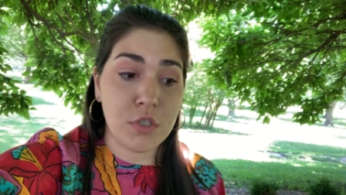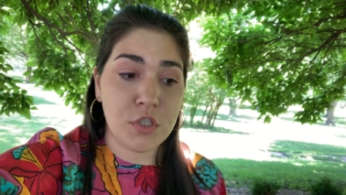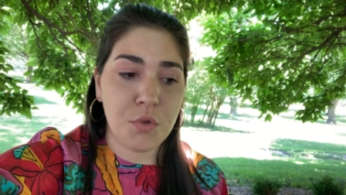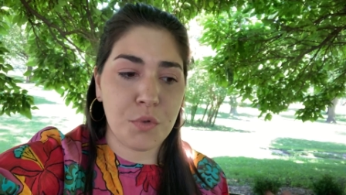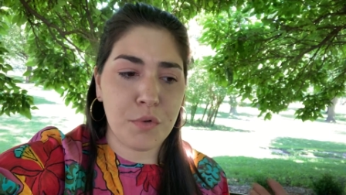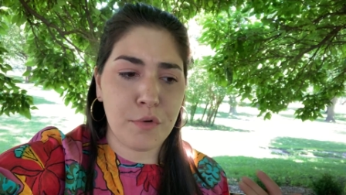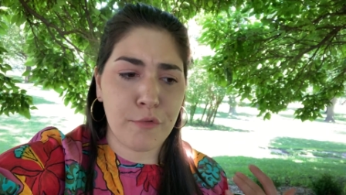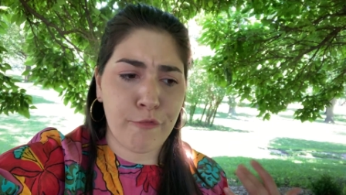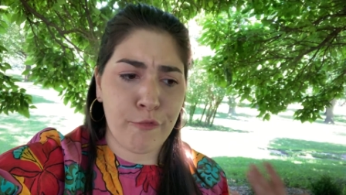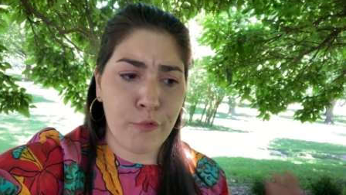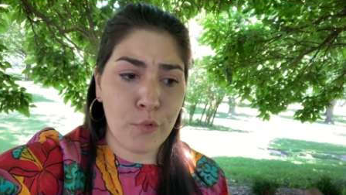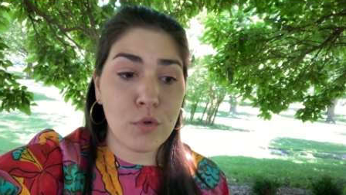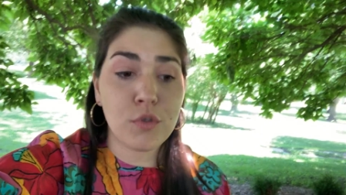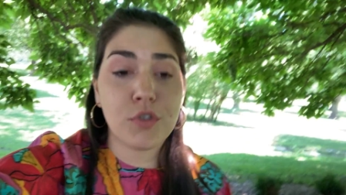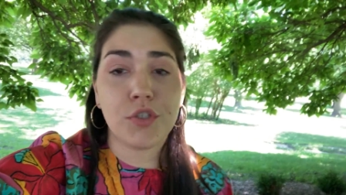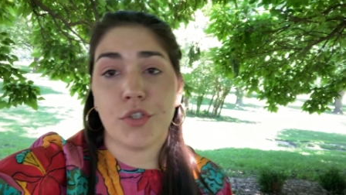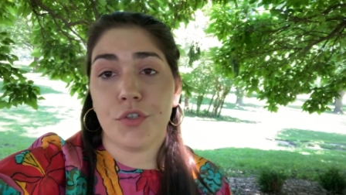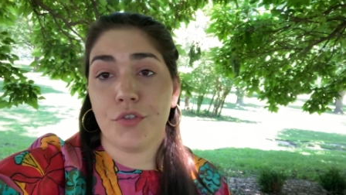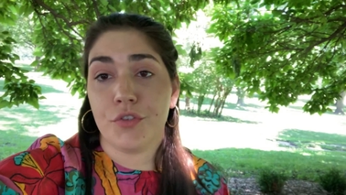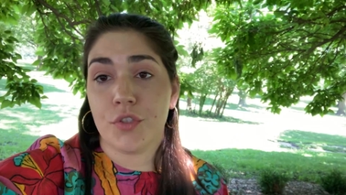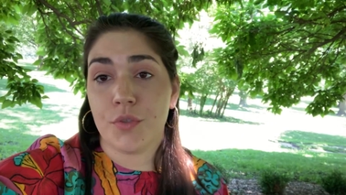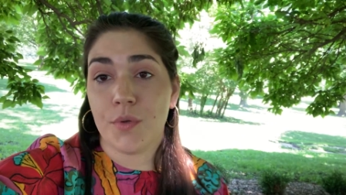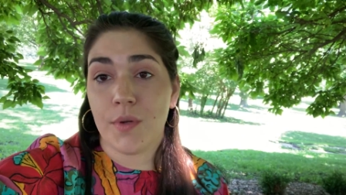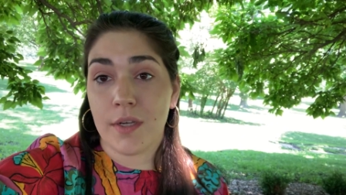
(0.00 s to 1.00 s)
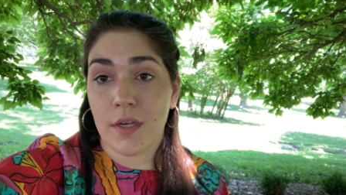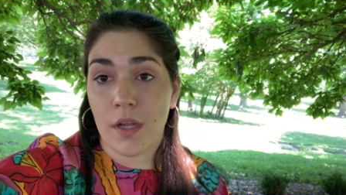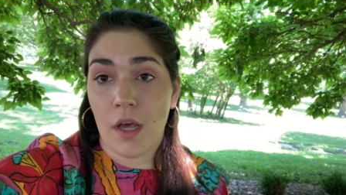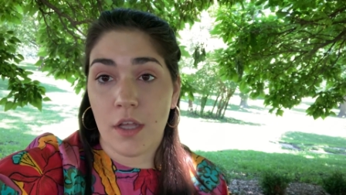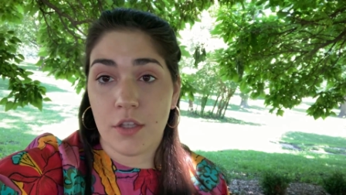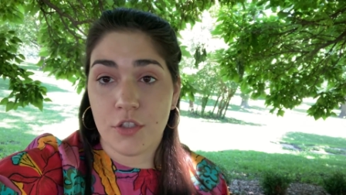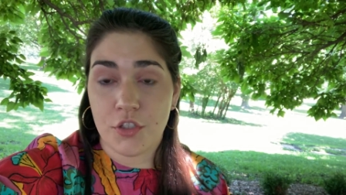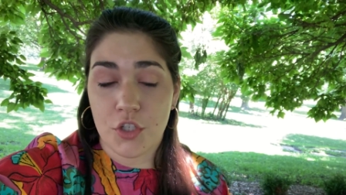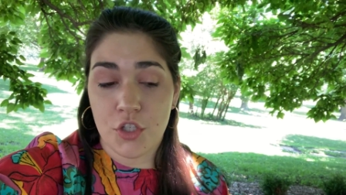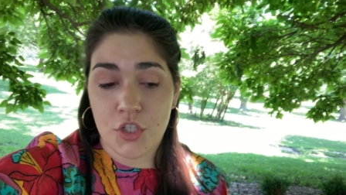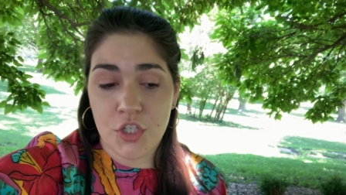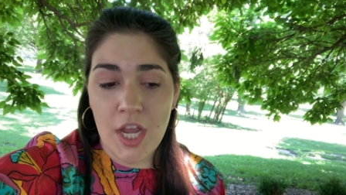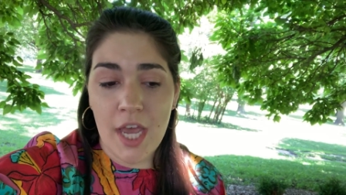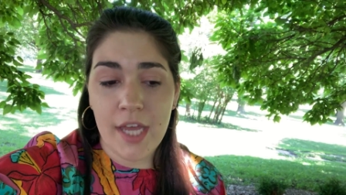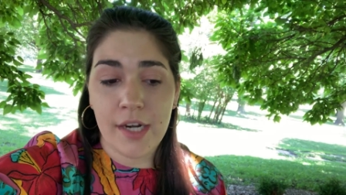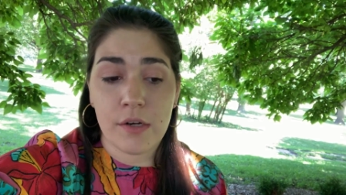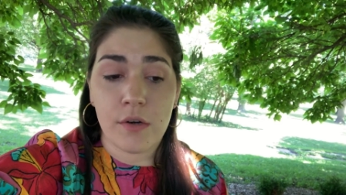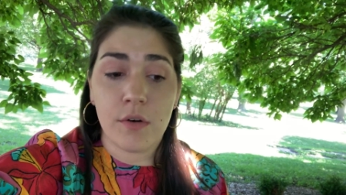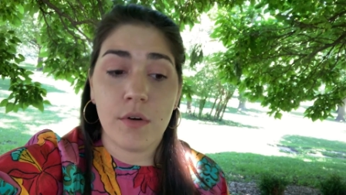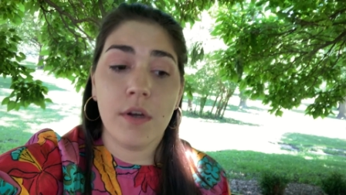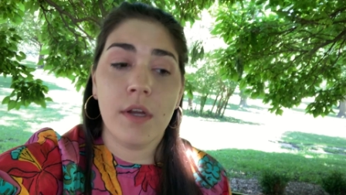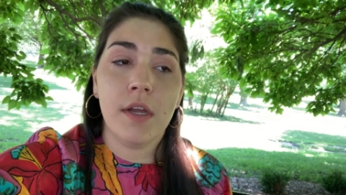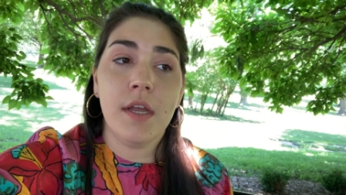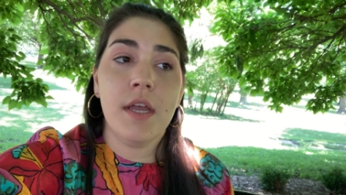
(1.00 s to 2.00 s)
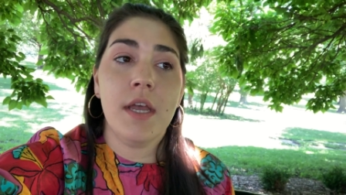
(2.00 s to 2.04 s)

sort of force you to acknowledge the shadow.